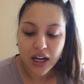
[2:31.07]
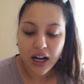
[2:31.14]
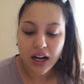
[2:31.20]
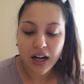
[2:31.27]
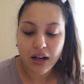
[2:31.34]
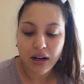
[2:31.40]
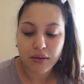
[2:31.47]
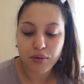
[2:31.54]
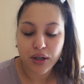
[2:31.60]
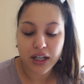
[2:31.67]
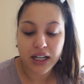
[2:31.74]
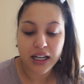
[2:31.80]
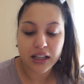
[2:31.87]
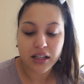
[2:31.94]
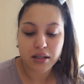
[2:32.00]
Uh, we're
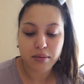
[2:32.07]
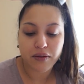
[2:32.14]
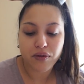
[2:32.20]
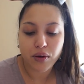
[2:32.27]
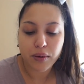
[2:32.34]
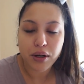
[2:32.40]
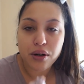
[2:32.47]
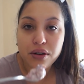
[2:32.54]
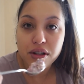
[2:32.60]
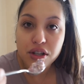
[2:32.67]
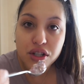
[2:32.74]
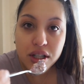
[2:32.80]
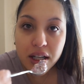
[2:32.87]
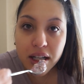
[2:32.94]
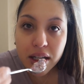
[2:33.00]
gonna eat this before we go to the
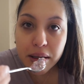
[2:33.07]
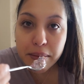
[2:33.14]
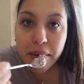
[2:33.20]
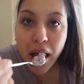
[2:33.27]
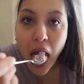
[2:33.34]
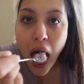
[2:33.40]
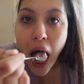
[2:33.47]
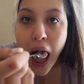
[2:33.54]
gym.